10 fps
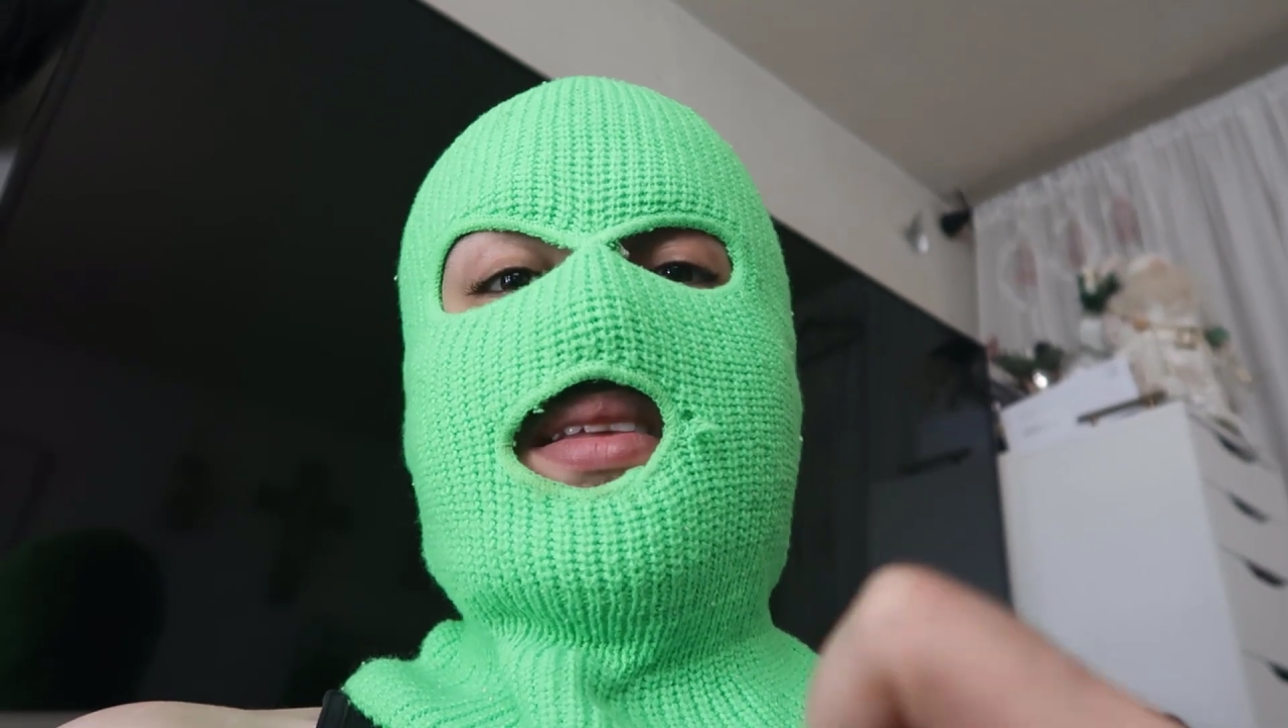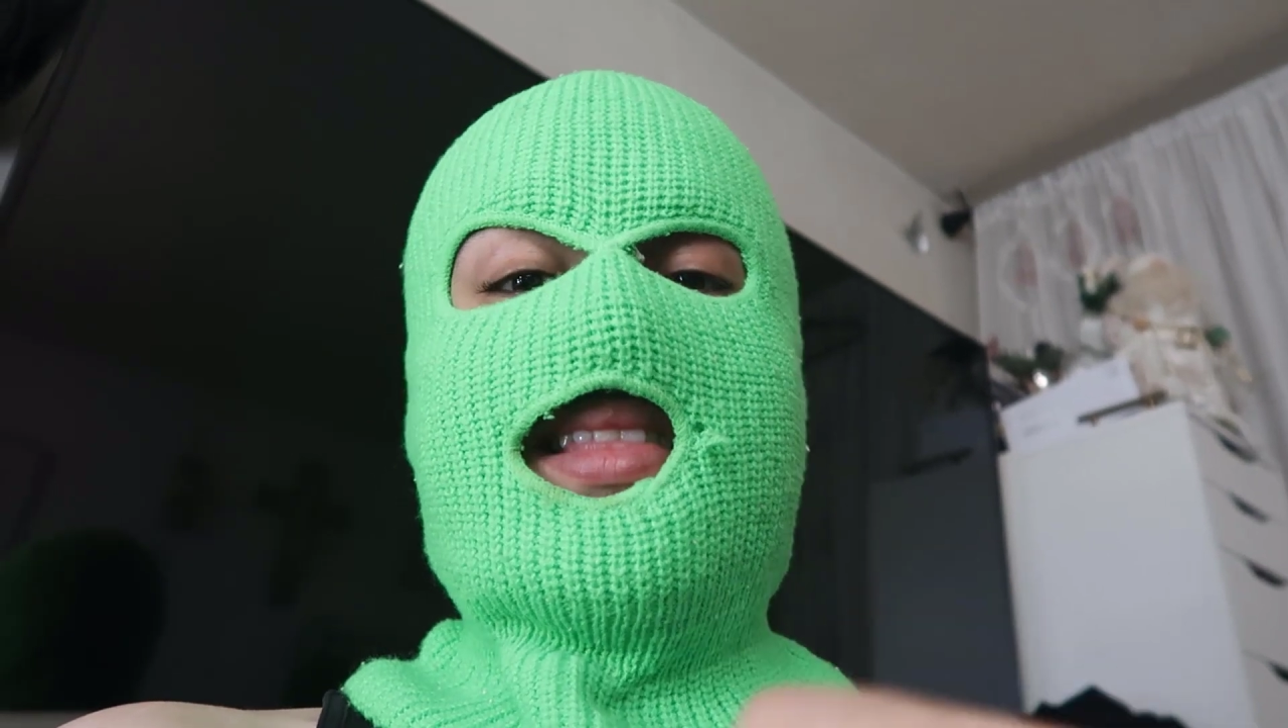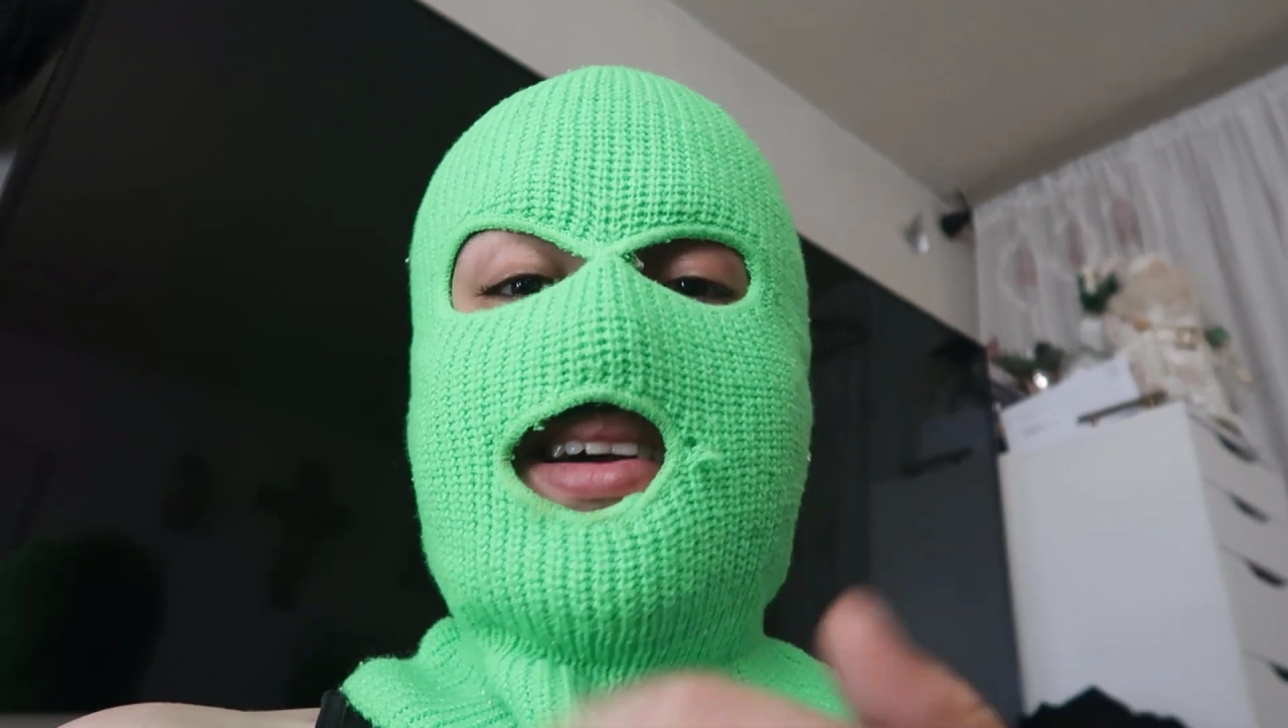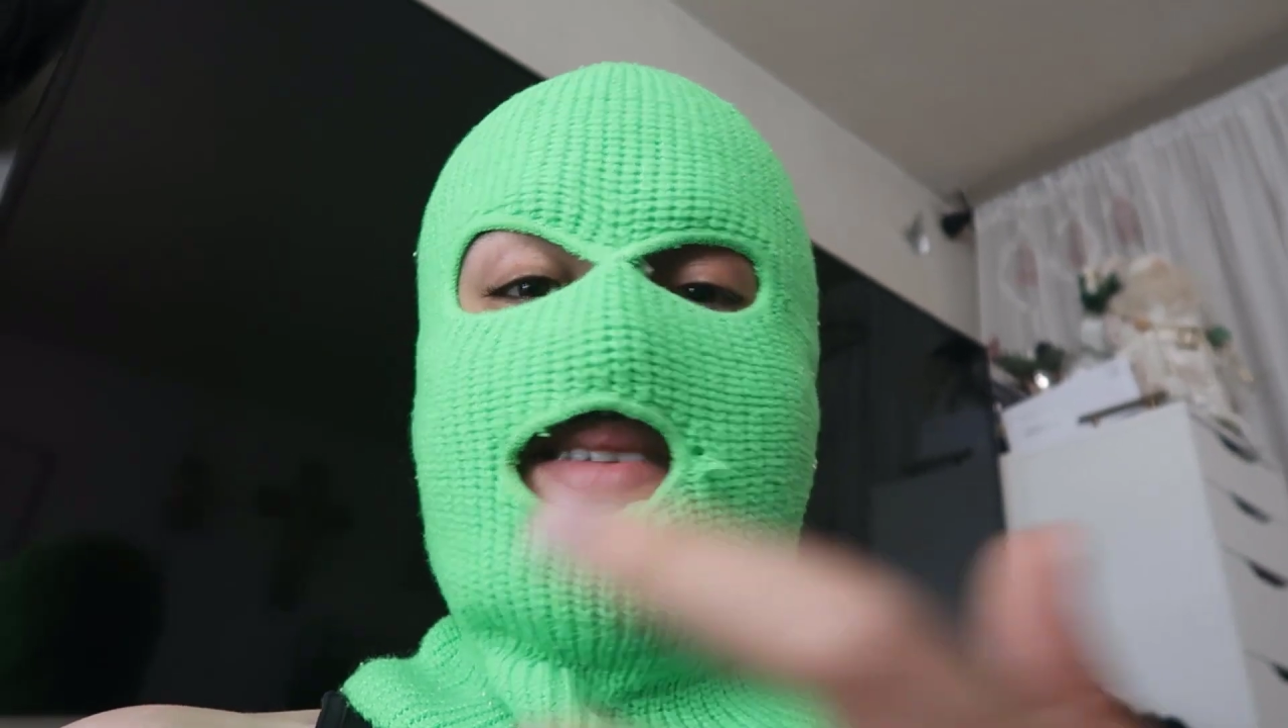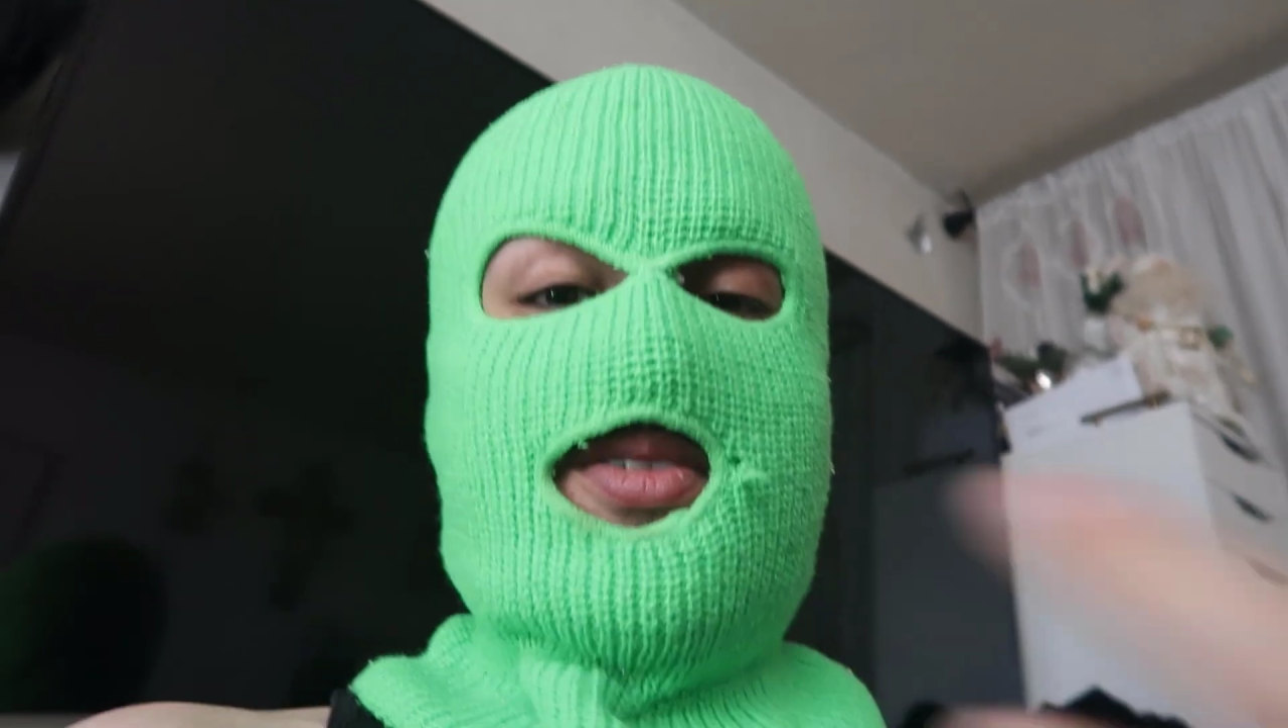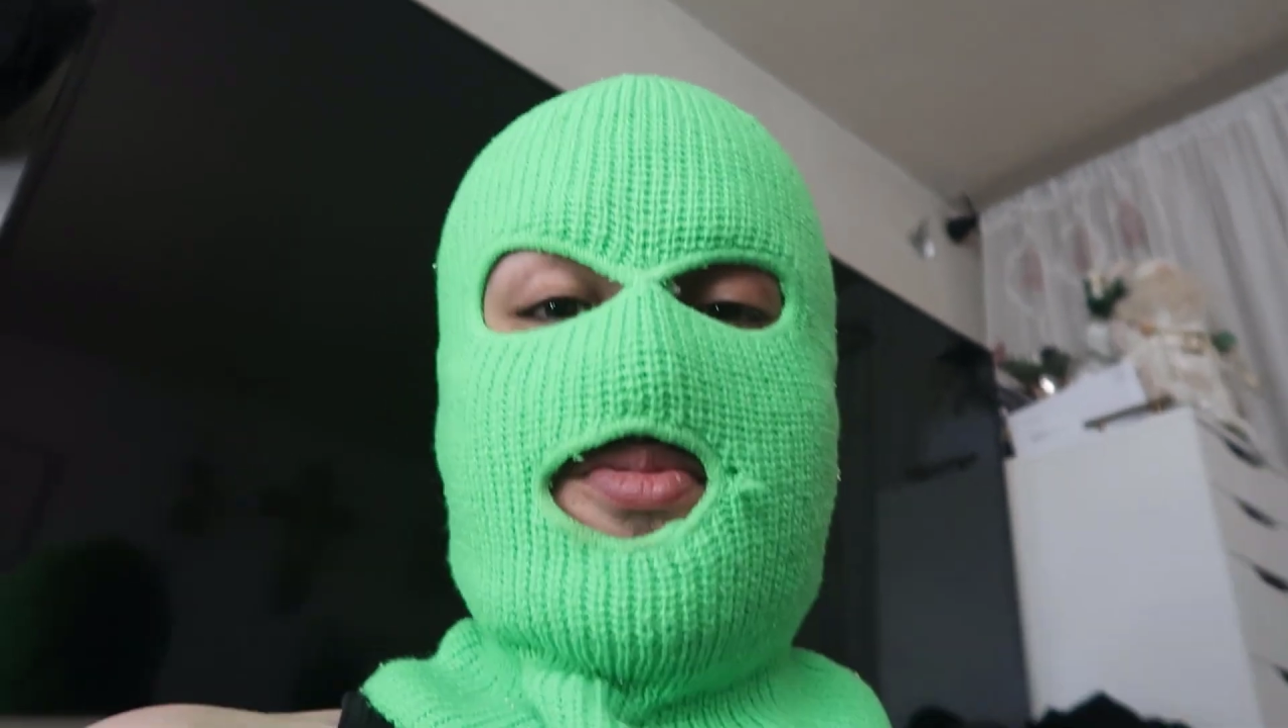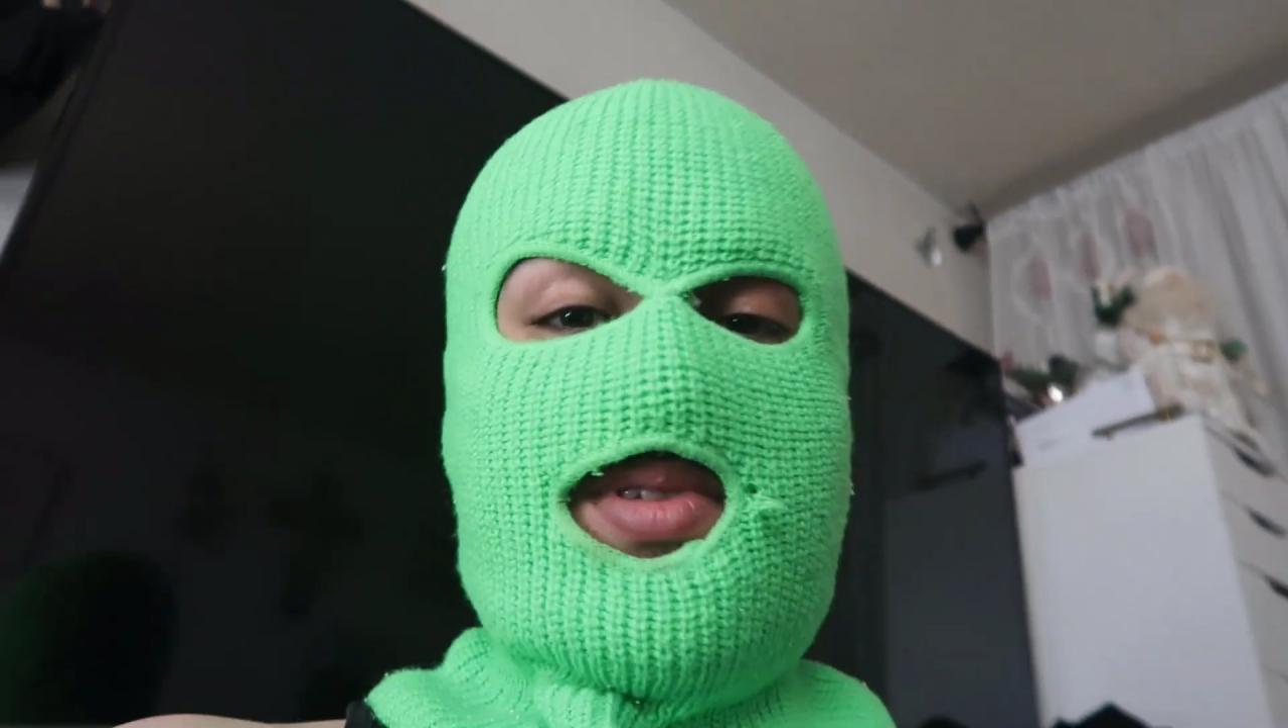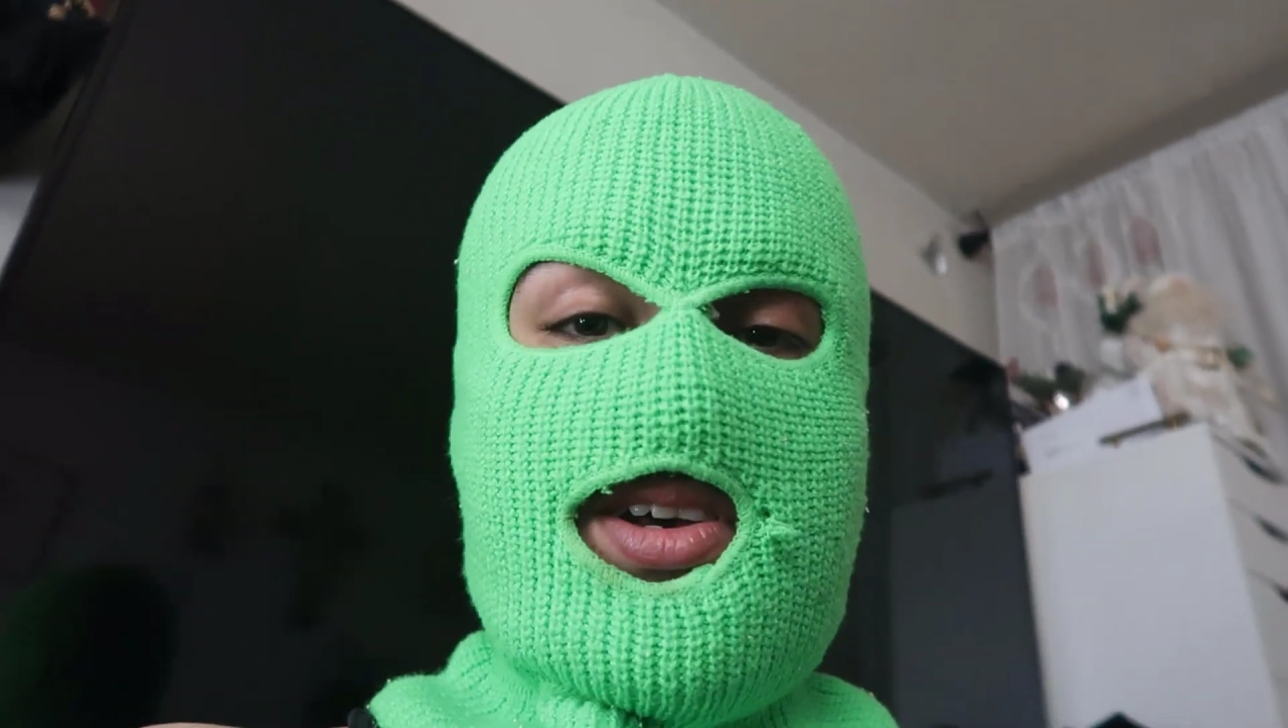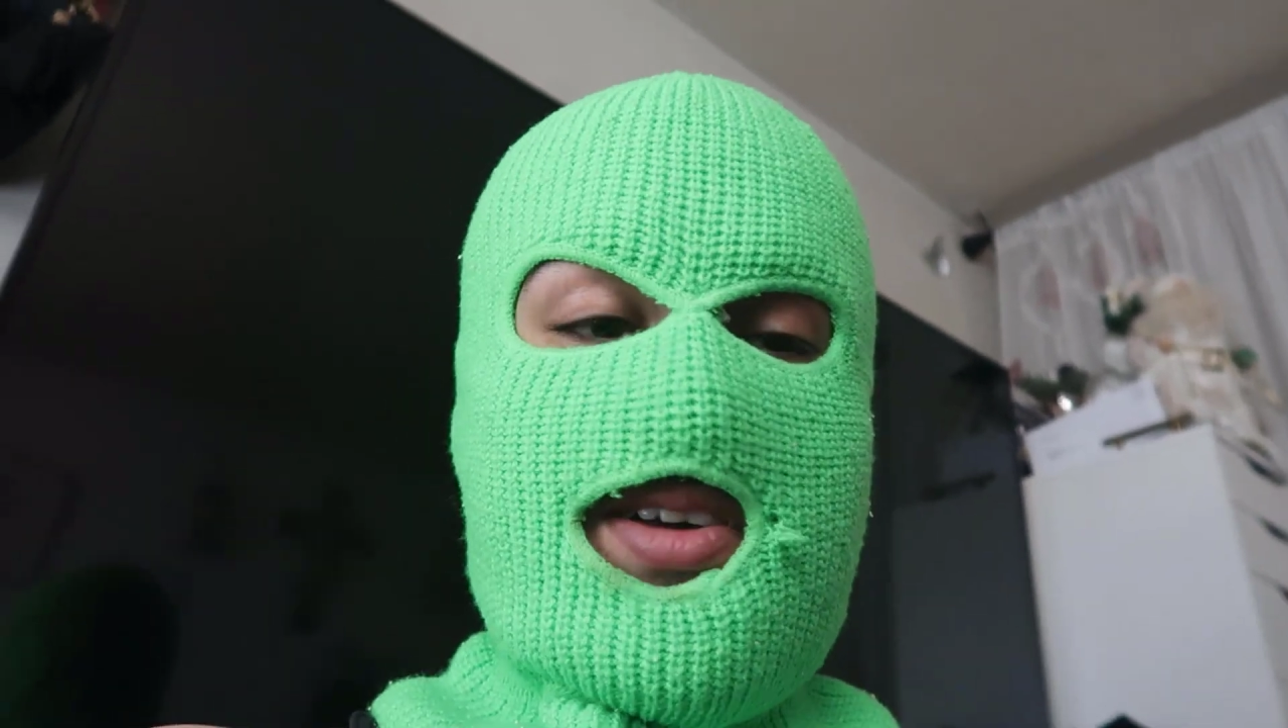they're really